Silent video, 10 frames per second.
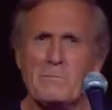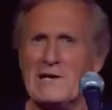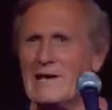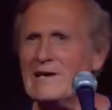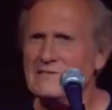
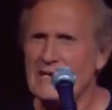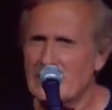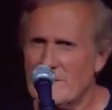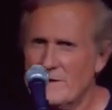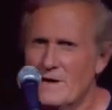But I got to
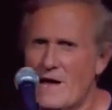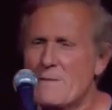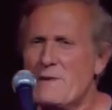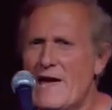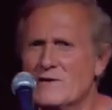tell you,
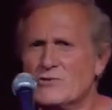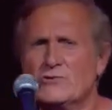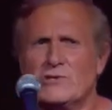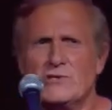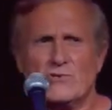I'm
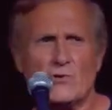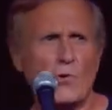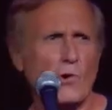actually so